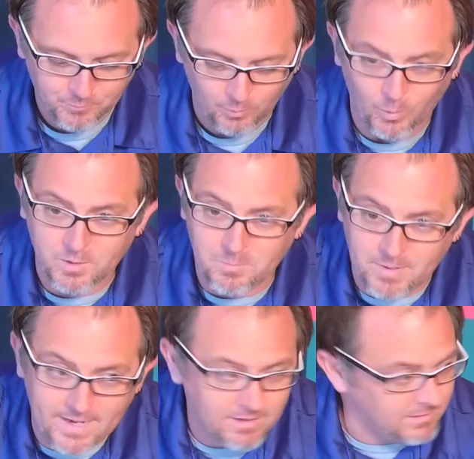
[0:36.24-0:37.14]
Welcome
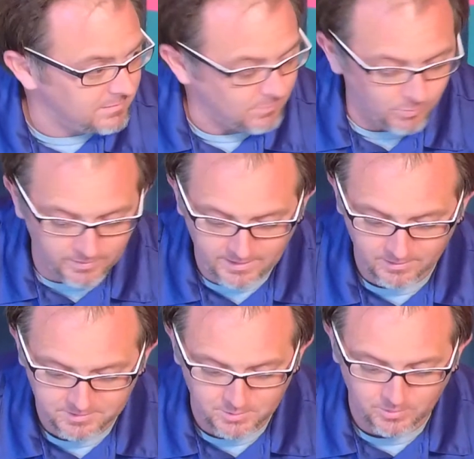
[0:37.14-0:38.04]
back. We're here
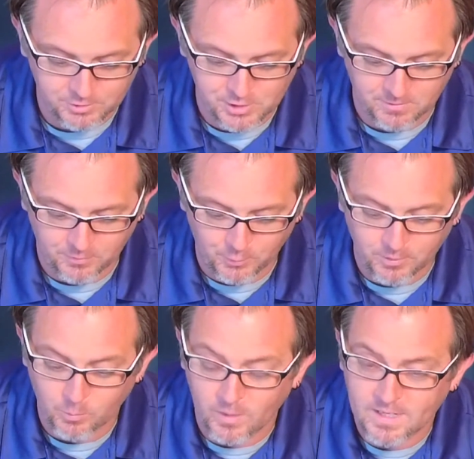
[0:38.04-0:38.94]
to share the
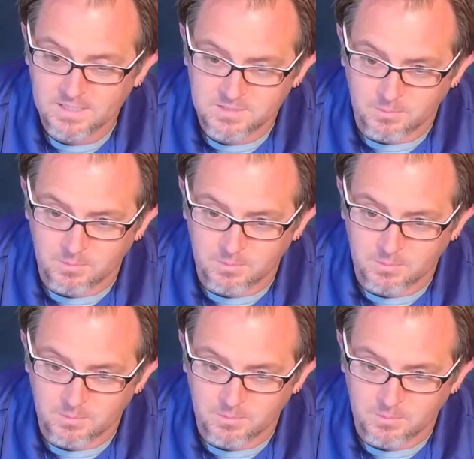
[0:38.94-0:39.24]
30 ways the